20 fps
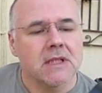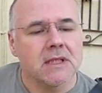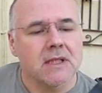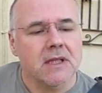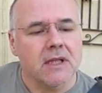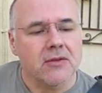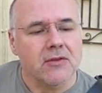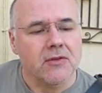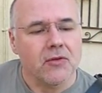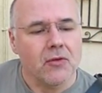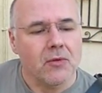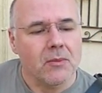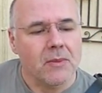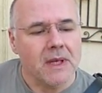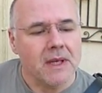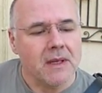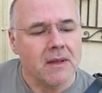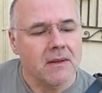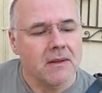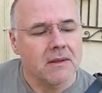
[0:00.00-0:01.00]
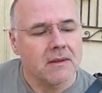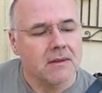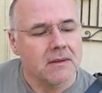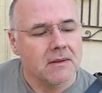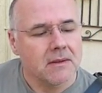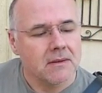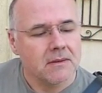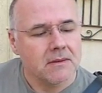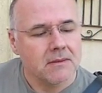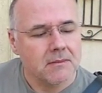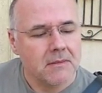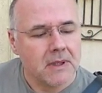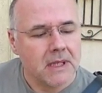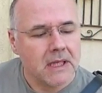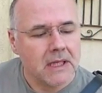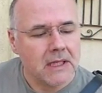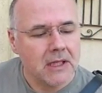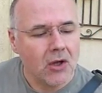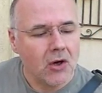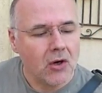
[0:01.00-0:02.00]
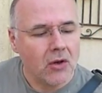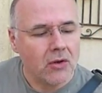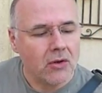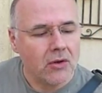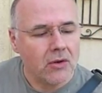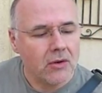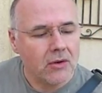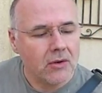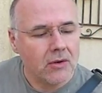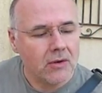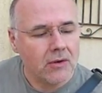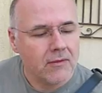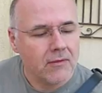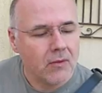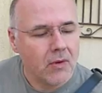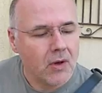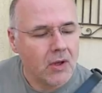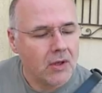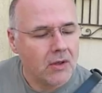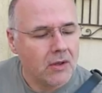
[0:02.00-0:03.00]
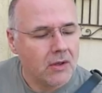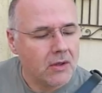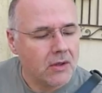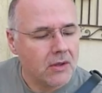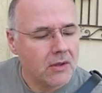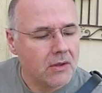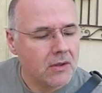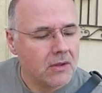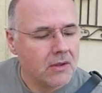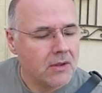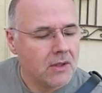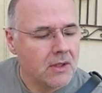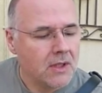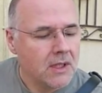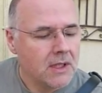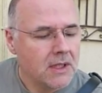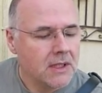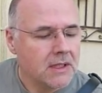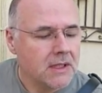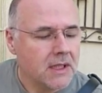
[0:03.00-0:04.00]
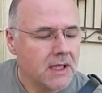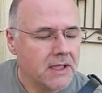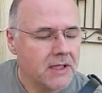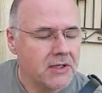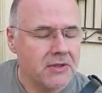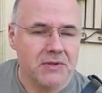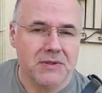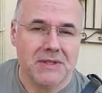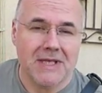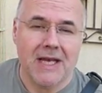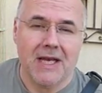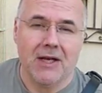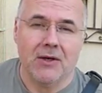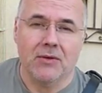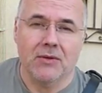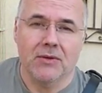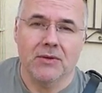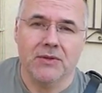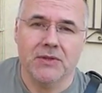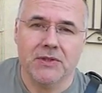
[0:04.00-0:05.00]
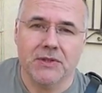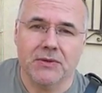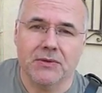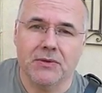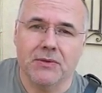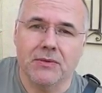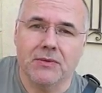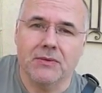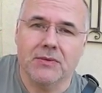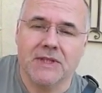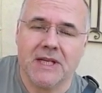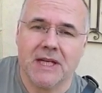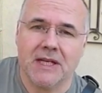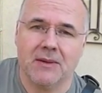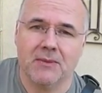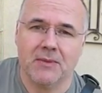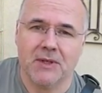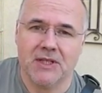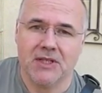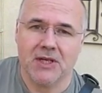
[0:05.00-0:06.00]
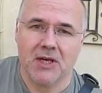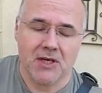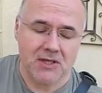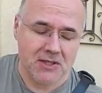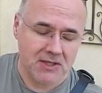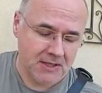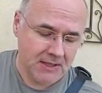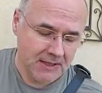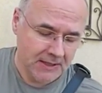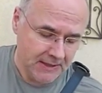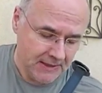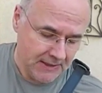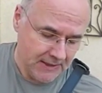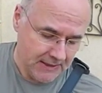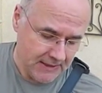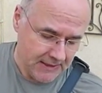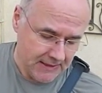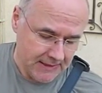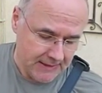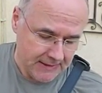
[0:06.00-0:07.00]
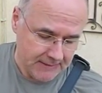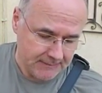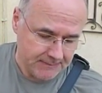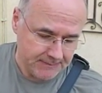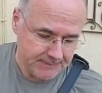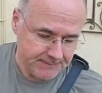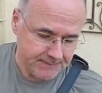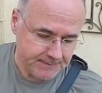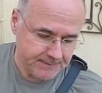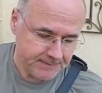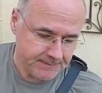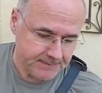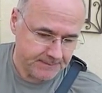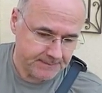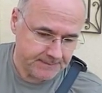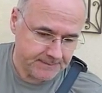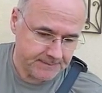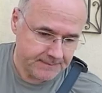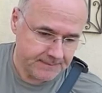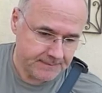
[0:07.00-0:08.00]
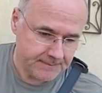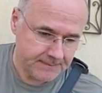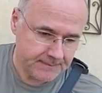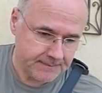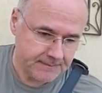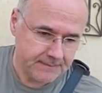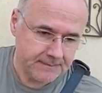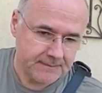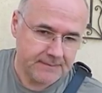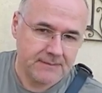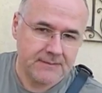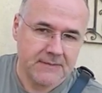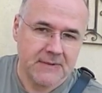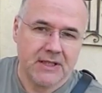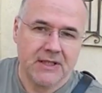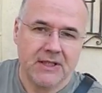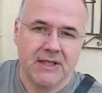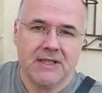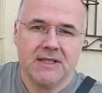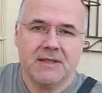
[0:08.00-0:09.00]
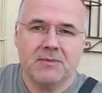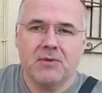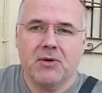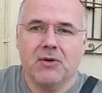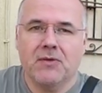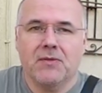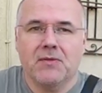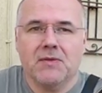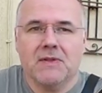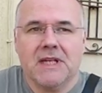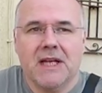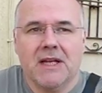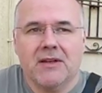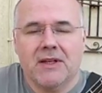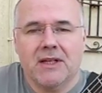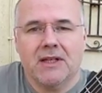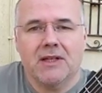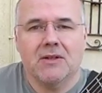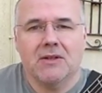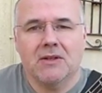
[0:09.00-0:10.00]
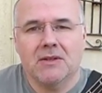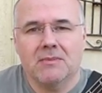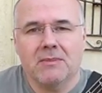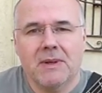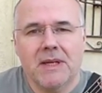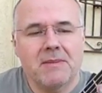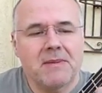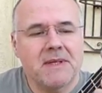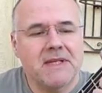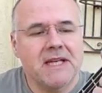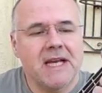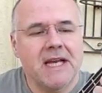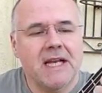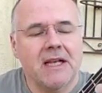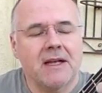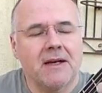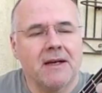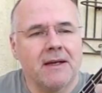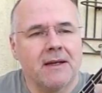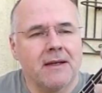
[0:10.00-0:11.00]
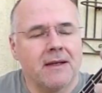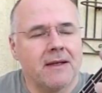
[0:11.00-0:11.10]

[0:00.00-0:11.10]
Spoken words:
that taught me a lot of what I use now to set up guitars. It's a beautiful sounding little baby Taylor.